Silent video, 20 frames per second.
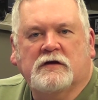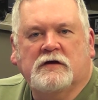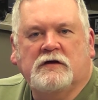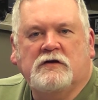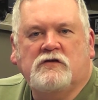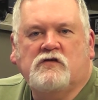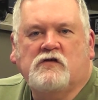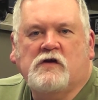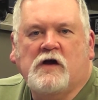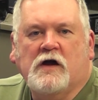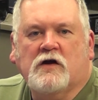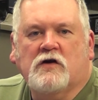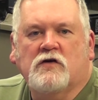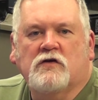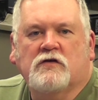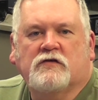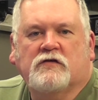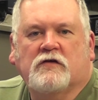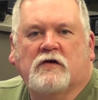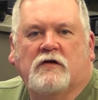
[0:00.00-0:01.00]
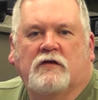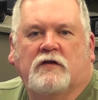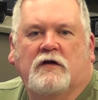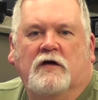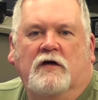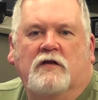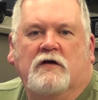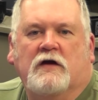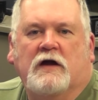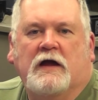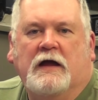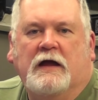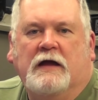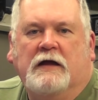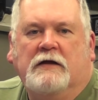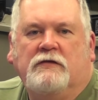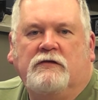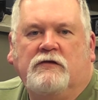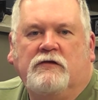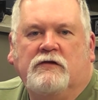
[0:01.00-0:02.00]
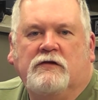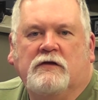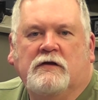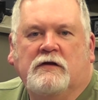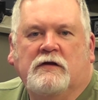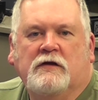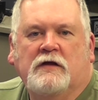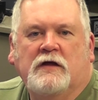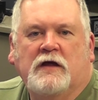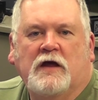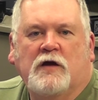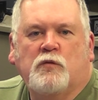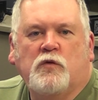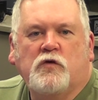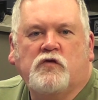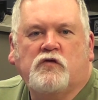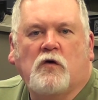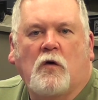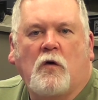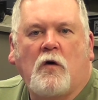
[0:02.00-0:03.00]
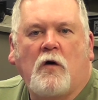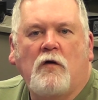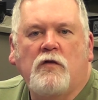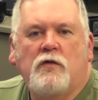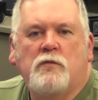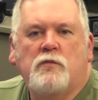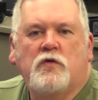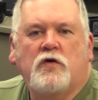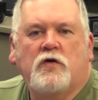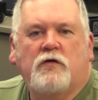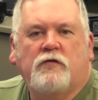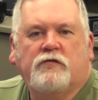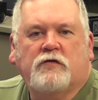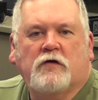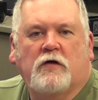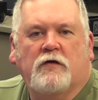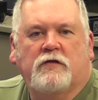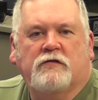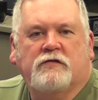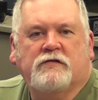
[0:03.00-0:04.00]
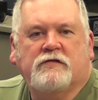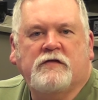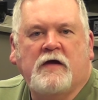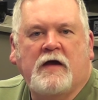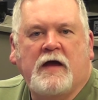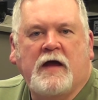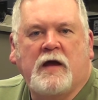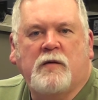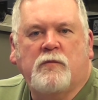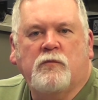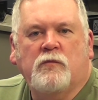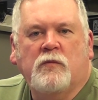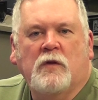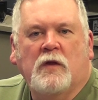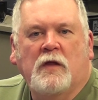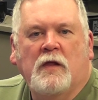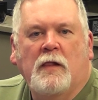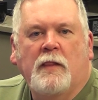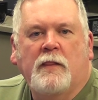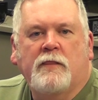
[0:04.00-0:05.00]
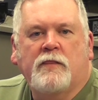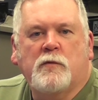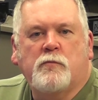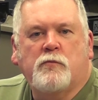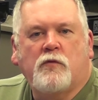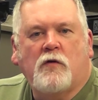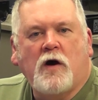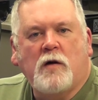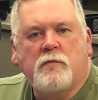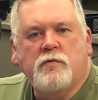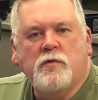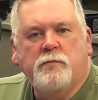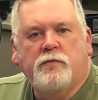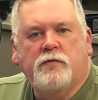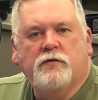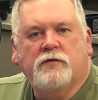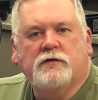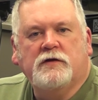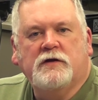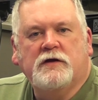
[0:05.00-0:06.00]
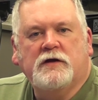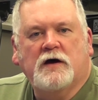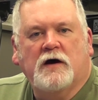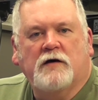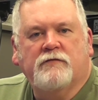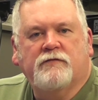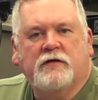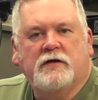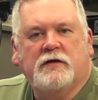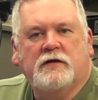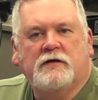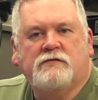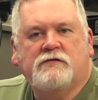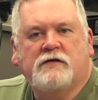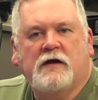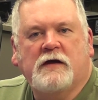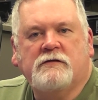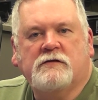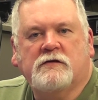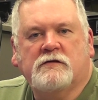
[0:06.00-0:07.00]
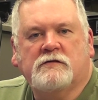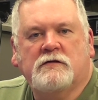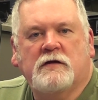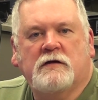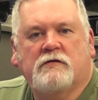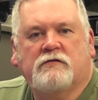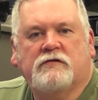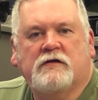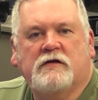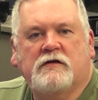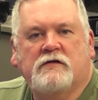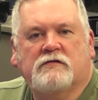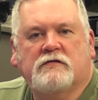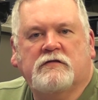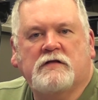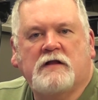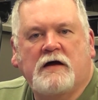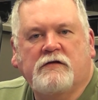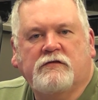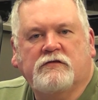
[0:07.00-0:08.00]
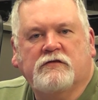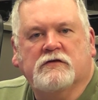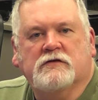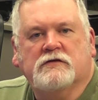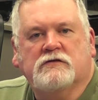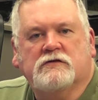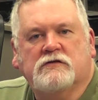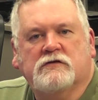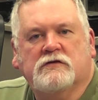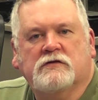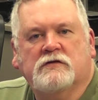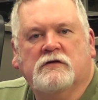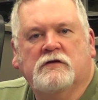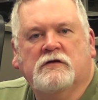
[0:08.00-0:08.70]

In checkers, on the other hand, in which all the moves are the same, the probability of inattentiveness is lessened,